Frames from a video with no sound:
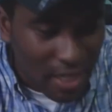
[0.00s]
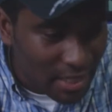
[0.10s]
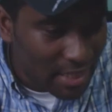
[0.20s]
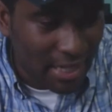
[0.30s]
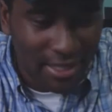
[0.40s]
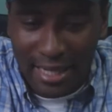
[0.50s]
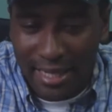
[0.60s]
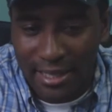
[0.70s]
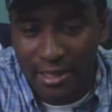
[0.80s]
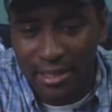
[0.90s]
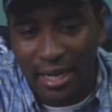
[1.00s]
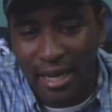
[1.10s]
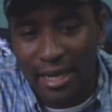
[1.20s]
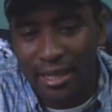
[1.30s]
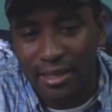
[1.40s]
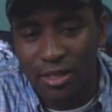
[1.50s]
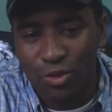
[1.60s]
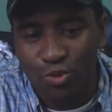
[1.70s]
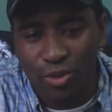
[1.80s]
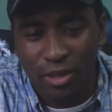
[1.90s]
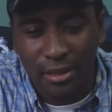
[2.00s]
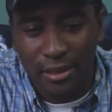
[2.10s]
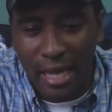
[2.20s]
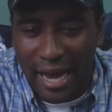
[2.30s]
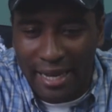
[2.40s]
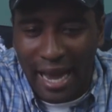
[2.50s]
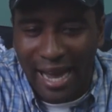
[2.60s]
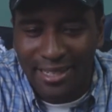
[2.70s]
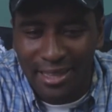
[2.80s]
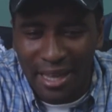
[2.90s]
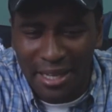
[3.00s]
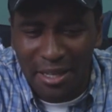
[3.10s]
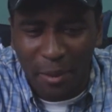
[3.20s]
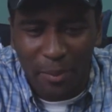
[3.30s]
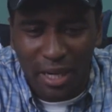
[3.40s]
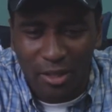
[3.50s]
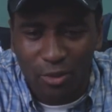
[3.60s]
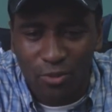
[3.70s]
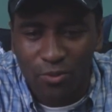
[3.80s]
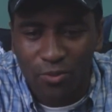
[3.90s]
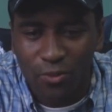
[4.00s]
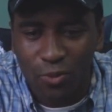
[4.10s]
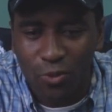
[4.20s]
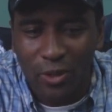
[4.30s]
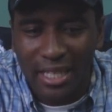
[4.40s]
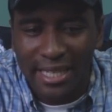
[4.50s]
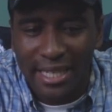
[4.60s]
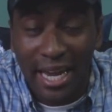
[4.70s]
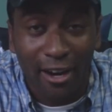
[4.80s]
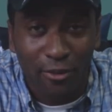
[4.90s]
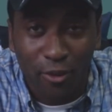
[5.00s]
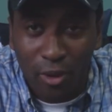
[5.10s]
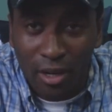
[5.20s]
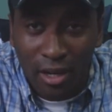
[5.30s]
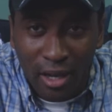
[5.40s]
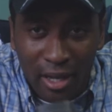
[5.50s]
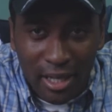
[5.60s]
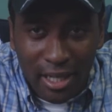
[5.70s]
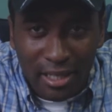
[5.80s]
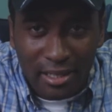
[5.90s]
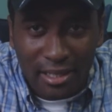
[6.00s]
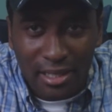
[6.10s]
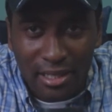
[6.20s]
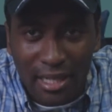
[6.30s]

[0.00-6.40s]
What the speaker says: Second thing that I kind of like, but I don't really care for, is the